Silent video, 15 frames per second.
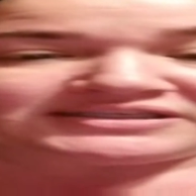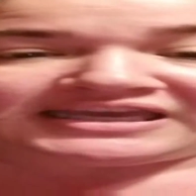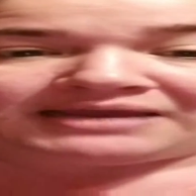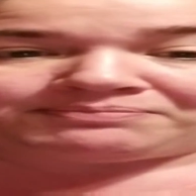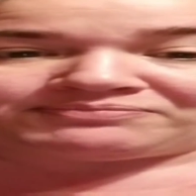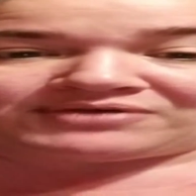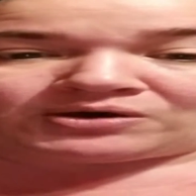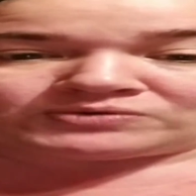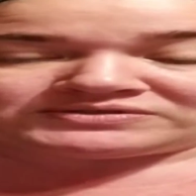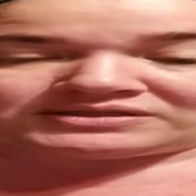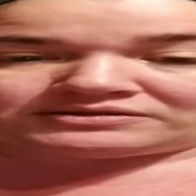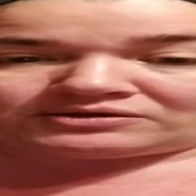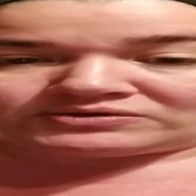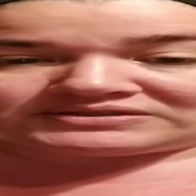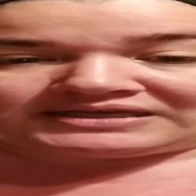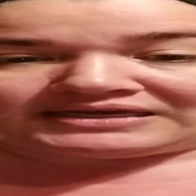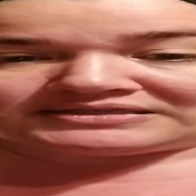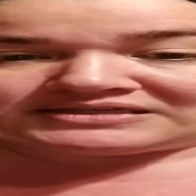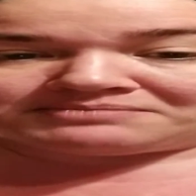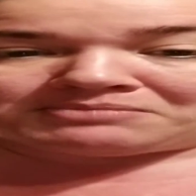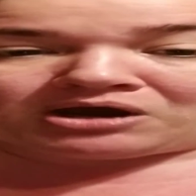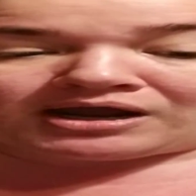keep those
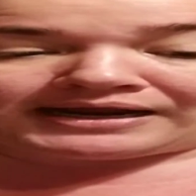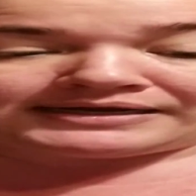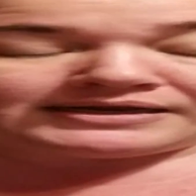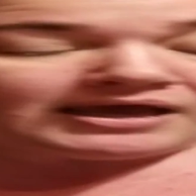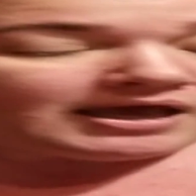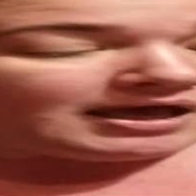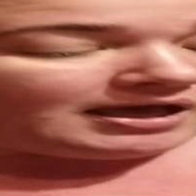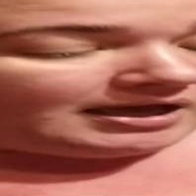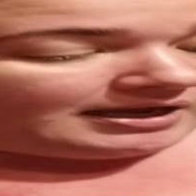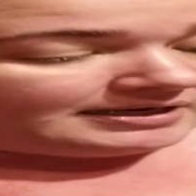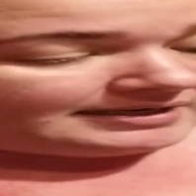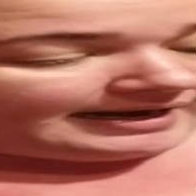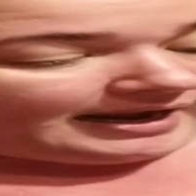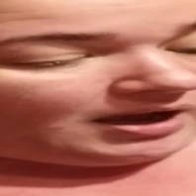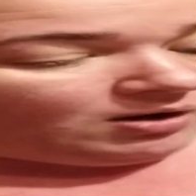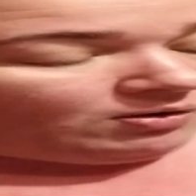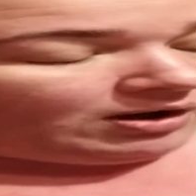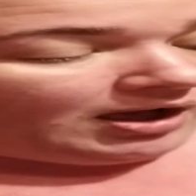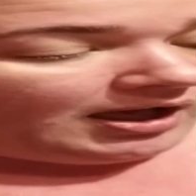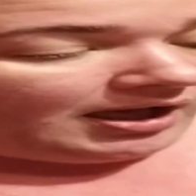things in mind. Now,